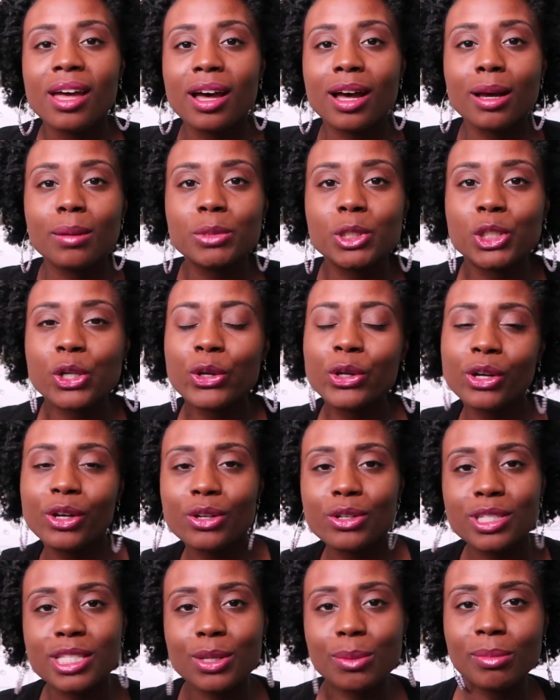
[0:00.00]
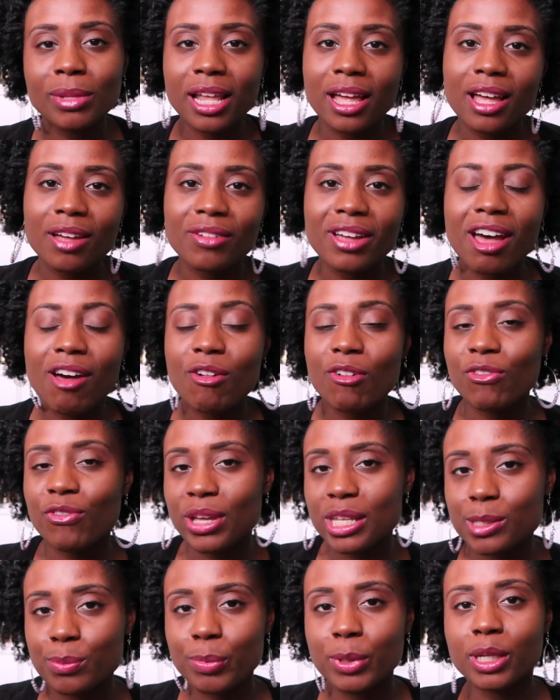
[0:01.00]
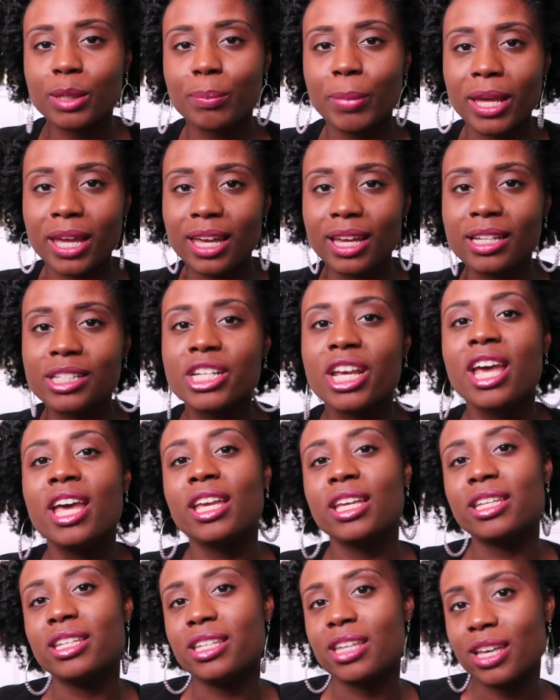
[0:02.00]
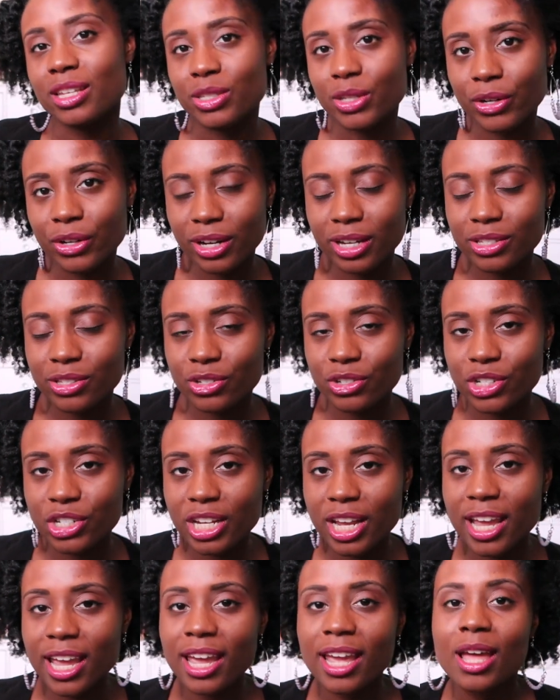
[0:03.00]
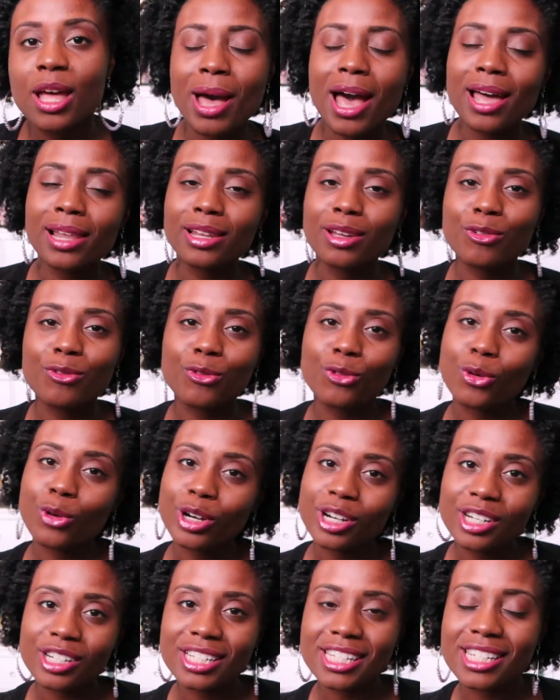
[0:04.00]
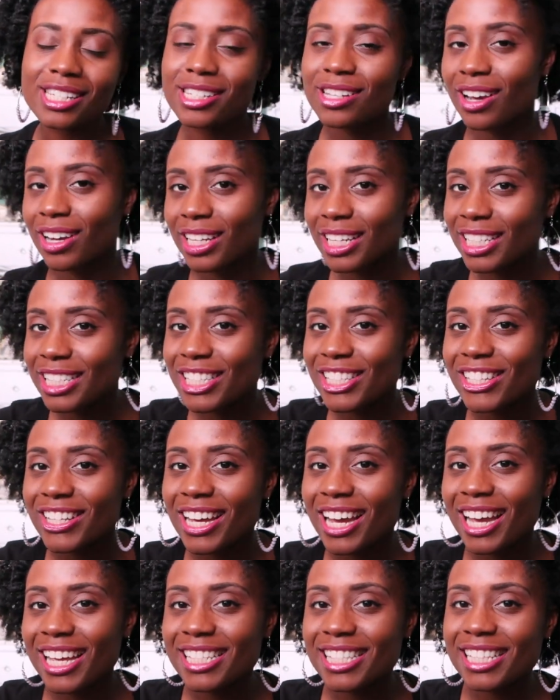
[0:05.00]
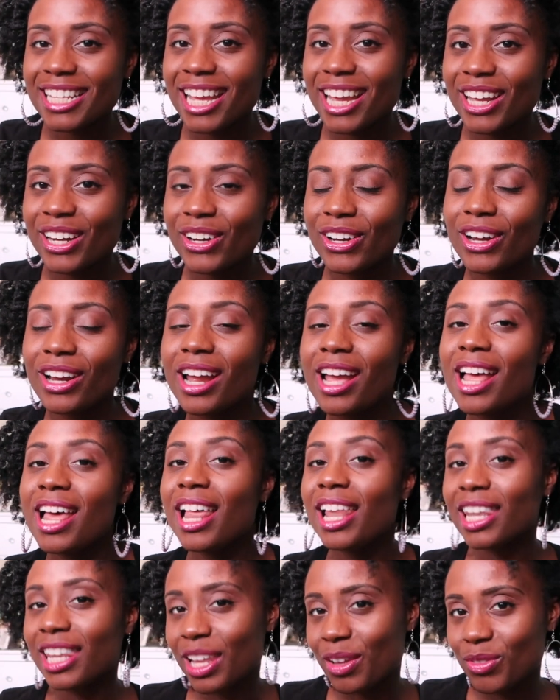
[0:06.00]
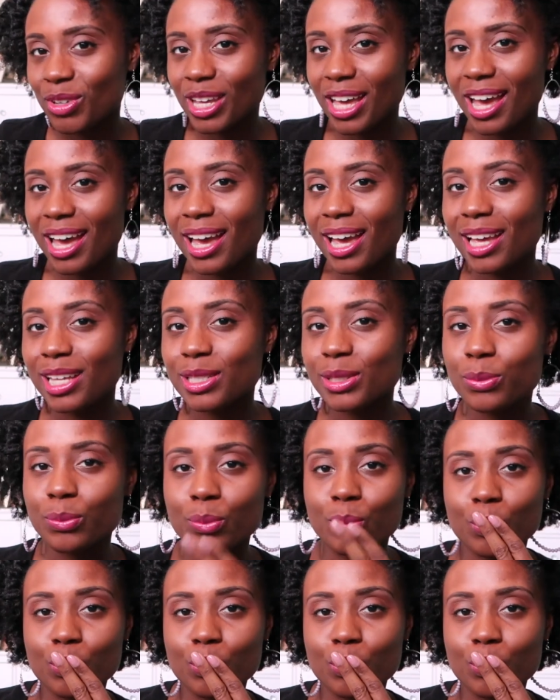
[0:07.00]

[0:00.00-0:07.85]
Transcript: um, show your girls some love i have a facebook page yes her esther j i look forward to talking to you guys later love you guys